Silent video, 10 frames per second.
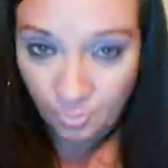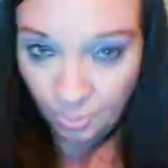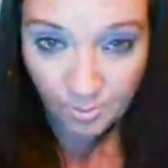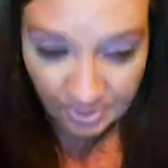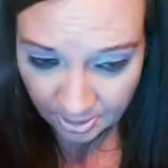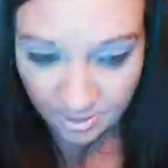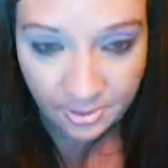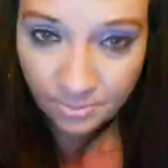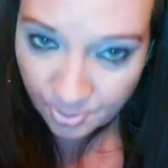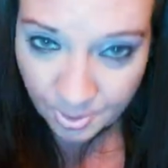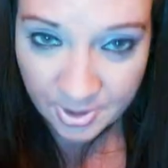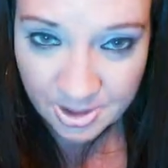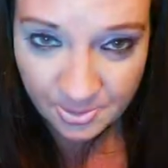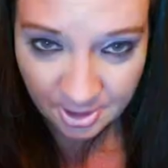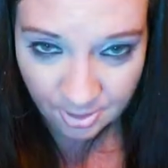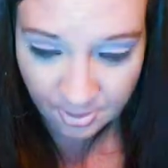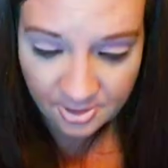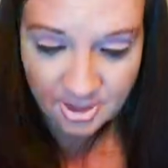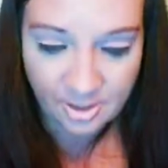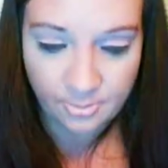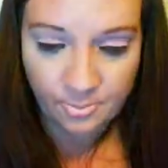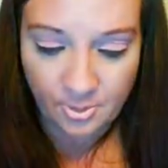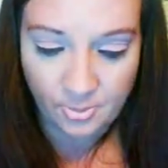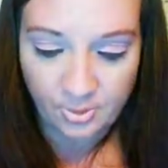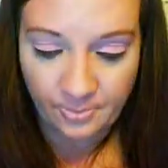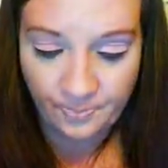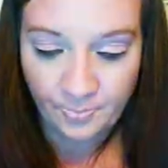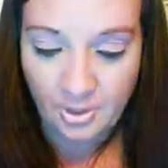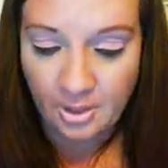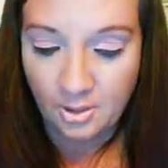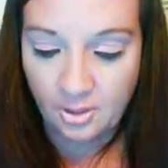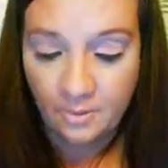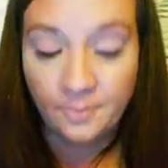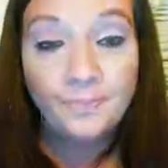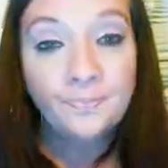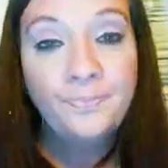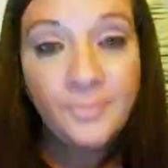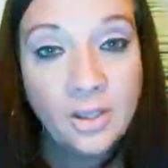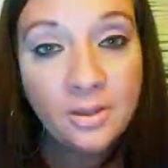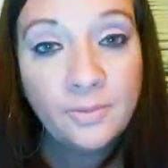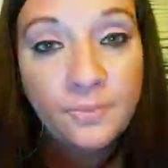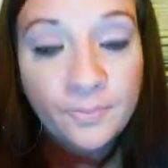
one way or another. imprisonment card too, remember? Yeah.